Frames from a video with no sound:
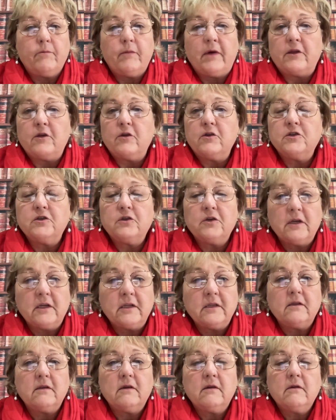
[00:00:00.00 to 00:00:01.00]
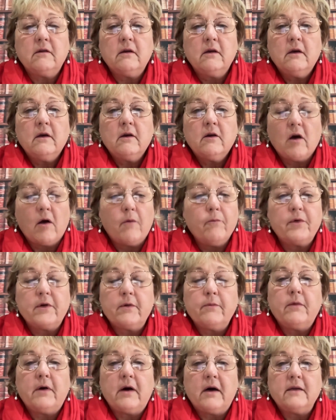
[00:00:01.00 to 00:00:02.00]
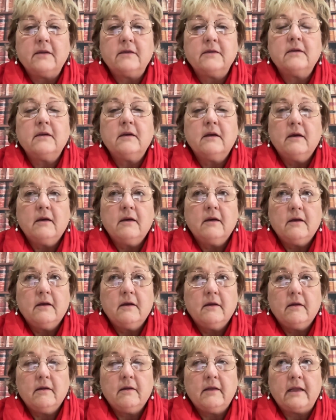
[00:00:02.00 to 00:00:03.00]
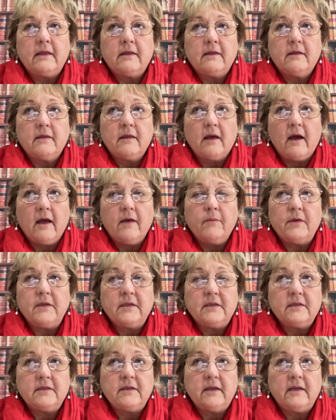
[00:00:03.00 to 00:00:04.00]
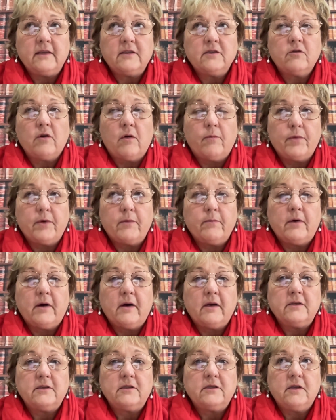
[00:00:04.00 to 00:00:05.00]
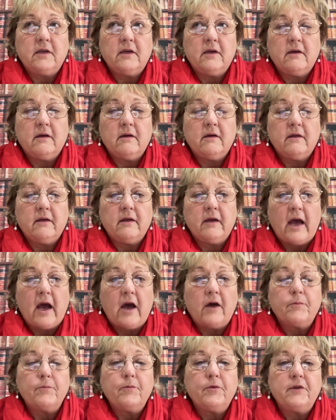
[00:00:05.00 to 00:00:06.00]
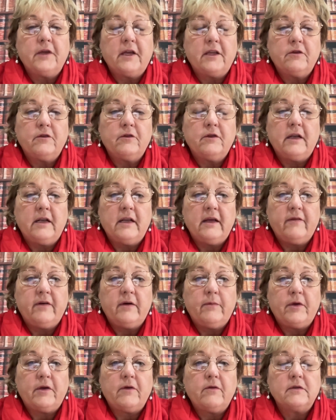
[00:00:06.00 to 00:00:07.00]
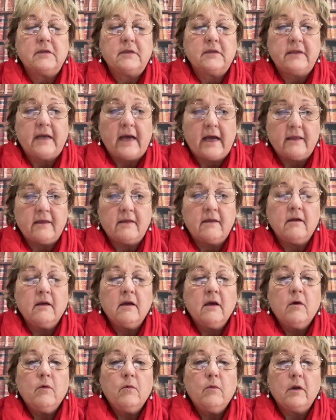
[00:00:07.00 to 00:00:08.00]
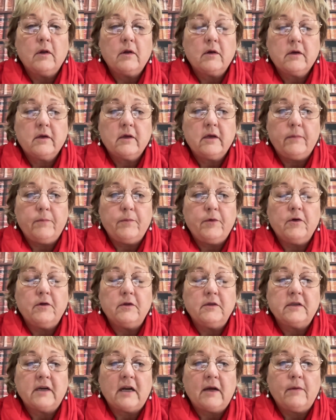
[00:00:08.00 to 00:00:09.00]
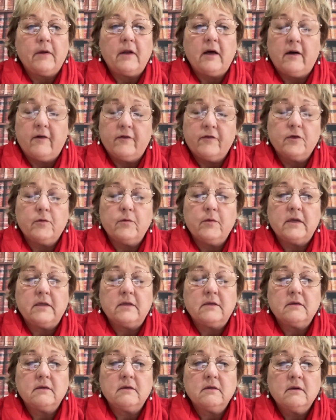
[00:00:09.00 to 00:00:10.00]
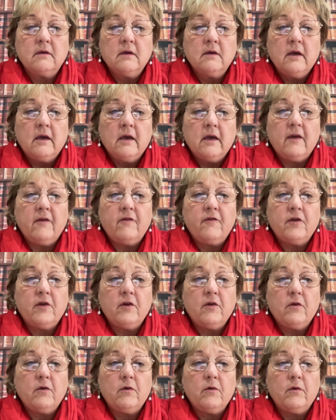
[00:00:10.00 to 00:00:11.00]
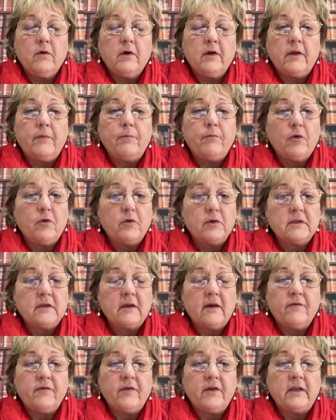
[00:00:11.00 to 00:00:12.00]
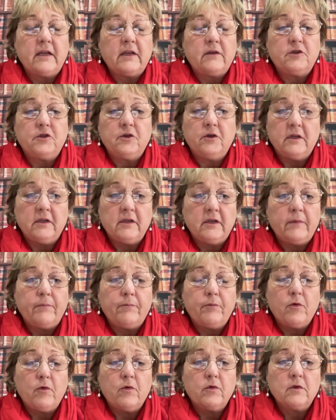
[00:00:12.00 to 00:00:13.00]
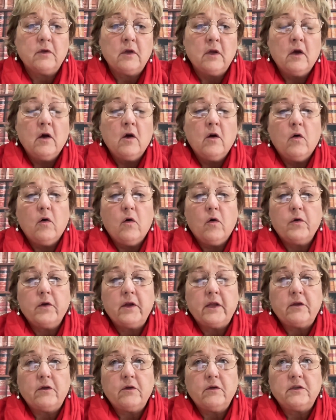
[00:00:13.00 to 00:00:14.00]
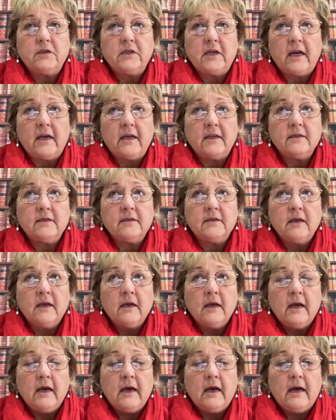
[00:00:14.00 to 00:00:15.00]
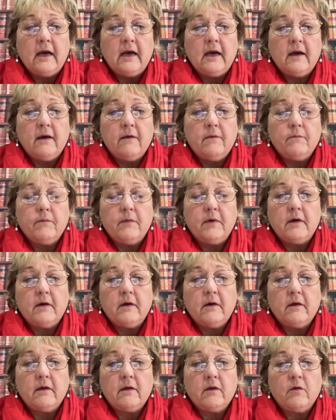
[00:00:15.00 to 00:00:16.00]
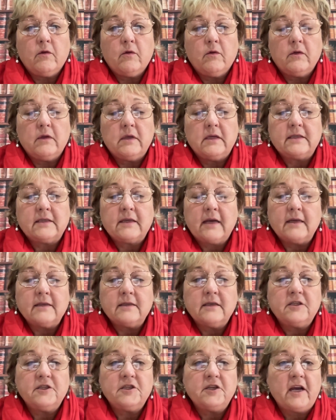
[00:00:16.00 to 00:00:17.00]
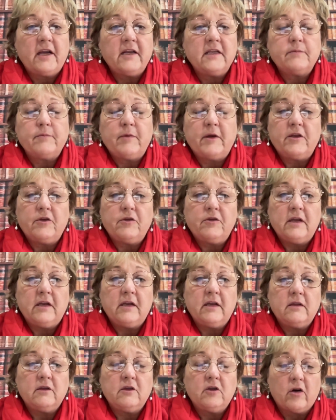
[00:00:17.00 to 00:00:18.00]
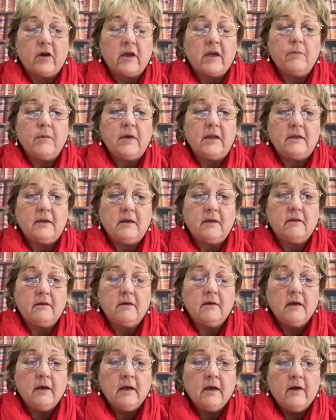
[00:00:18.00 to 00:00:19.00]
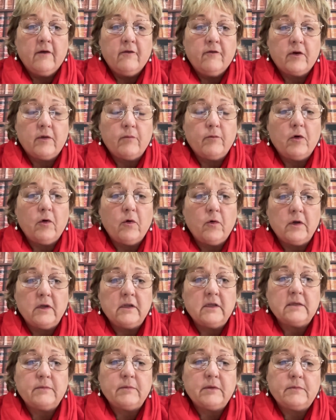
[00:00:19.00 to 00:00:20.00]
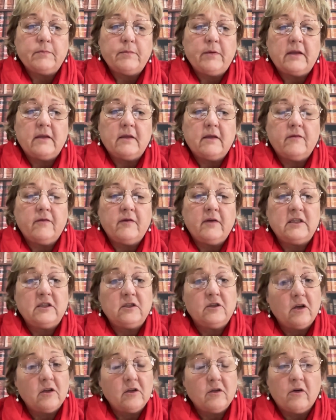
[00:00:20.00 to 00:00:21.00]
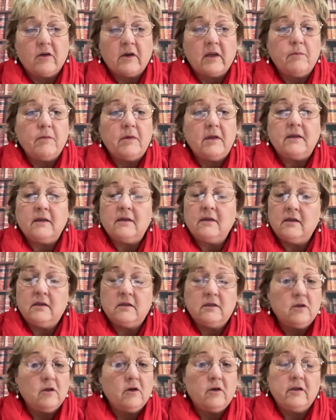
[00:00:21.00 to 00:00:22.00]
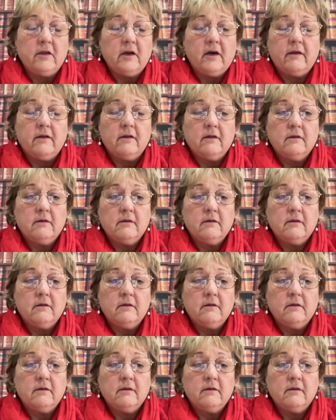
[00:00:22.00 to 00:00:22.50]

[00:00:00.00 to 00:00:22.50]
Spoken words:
But you shouldn't compromise that time and stress compromise the output that you deliver, because that will keep you in trouble afterwards. If you report something that shouldn't report, or that you change, you discuss a change but you didn't document it, from an auditor's perspective, it's not documented, it's not done.